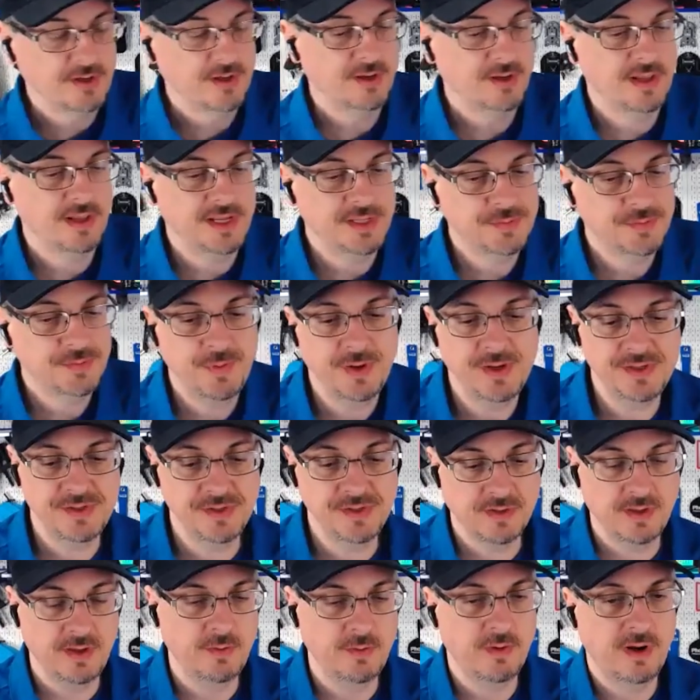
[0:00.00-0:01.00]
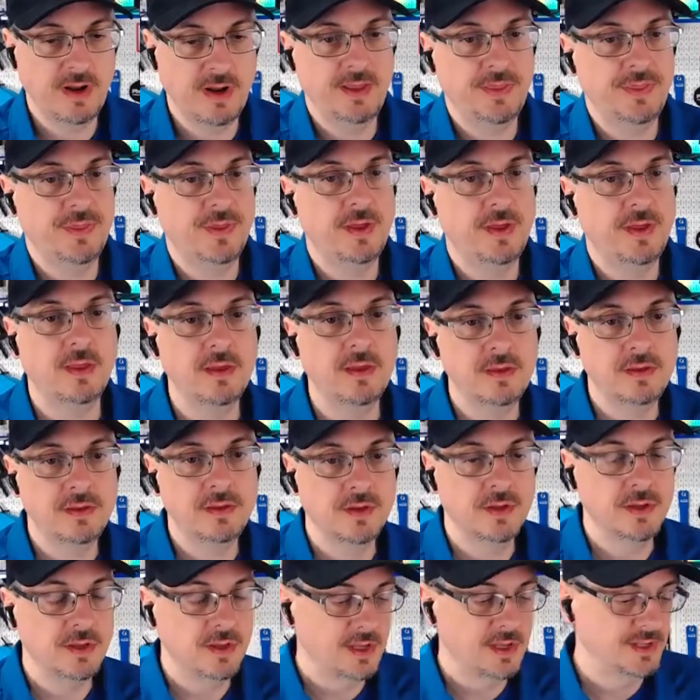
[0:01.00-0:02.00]
it. That's basically what I think. Like,
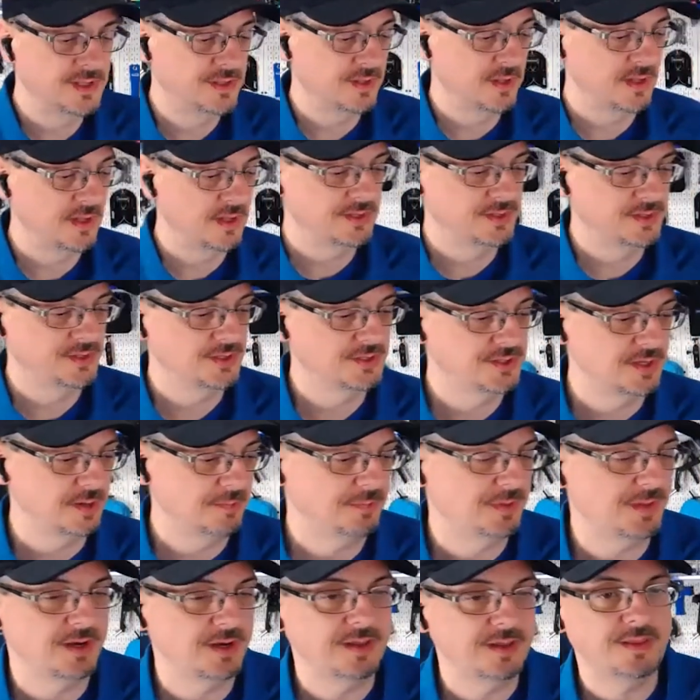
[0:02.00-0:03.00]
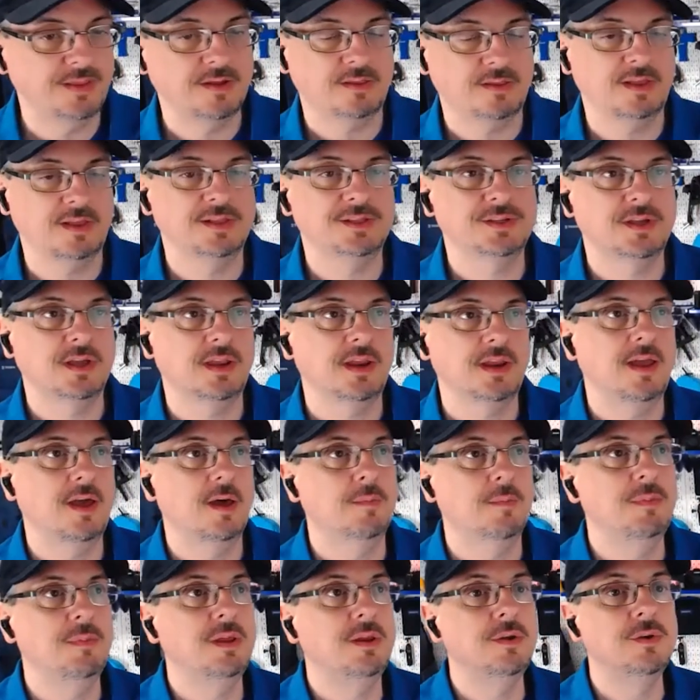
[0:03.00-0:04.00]
is is there something in there that's going to
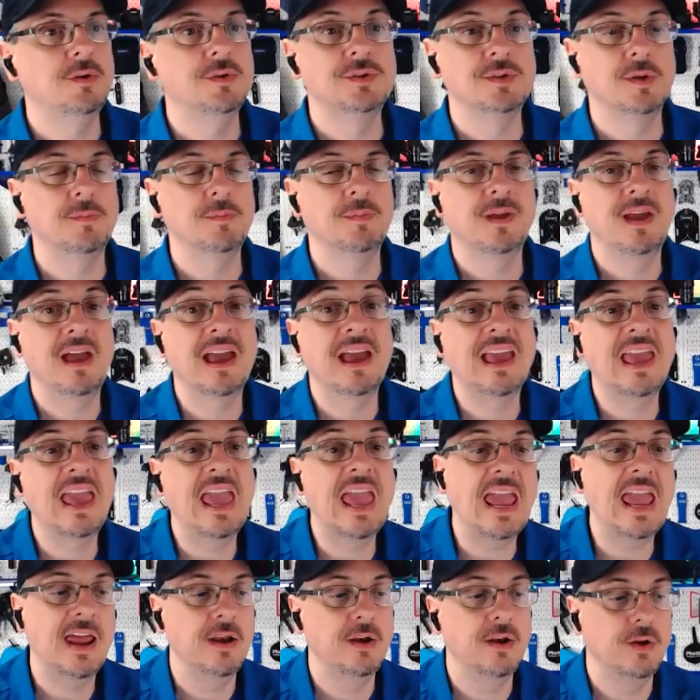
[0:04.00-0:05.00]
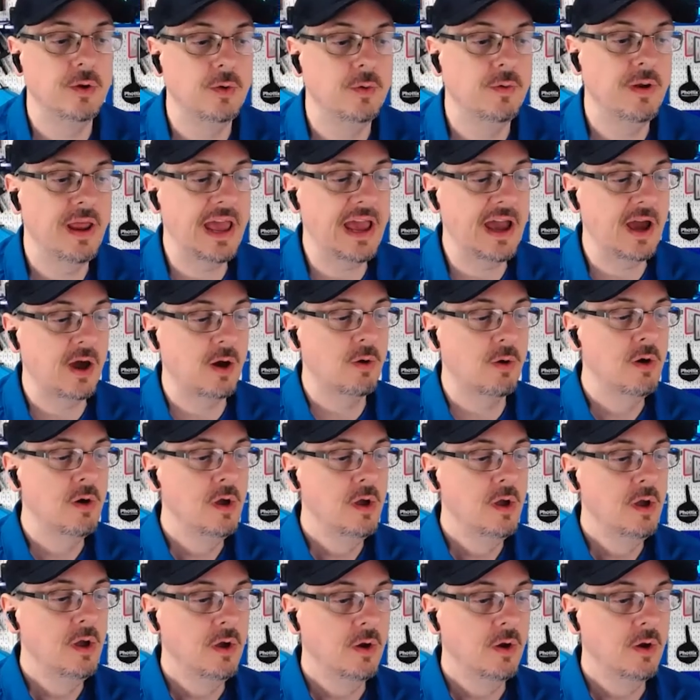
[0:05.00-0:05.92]
help me do something I can't do now, yeah.